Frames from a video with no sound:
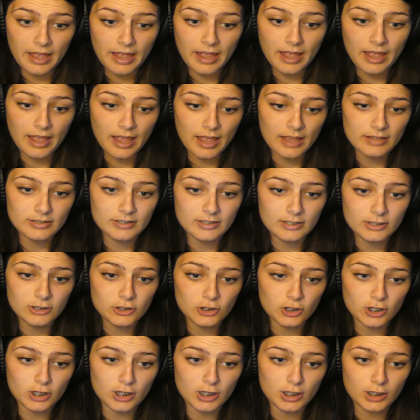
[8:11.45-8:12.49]
As he
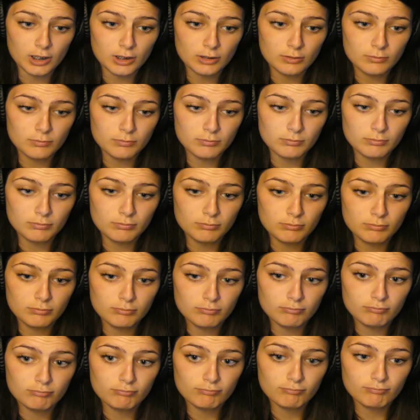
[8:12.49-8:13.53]
should.
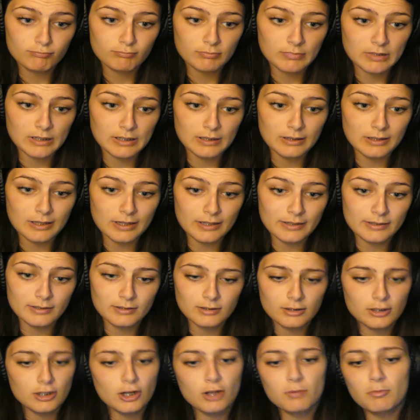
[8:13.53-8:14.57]

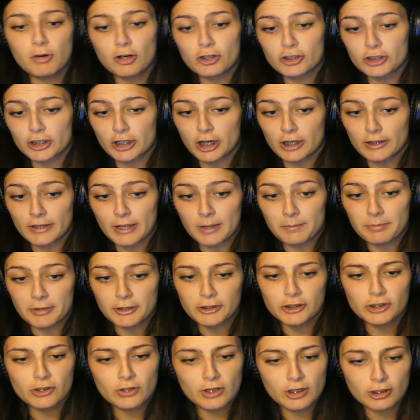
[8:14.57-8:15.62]
Like, no mercy on that
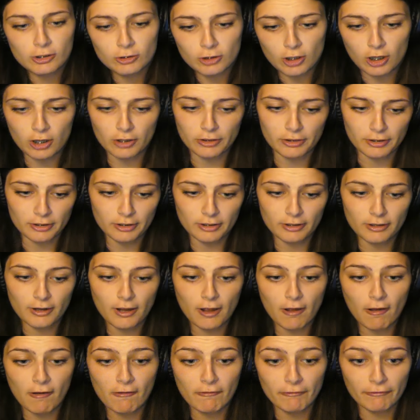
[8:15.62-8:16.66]
bitch. You killed Arthur.
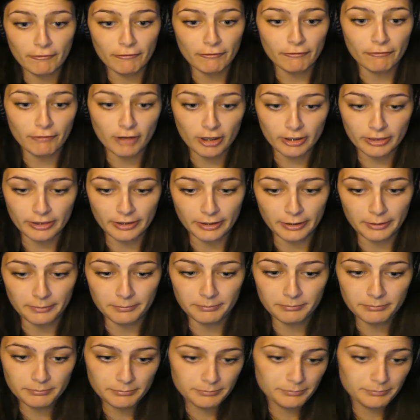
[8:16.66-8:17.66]
Fuck them.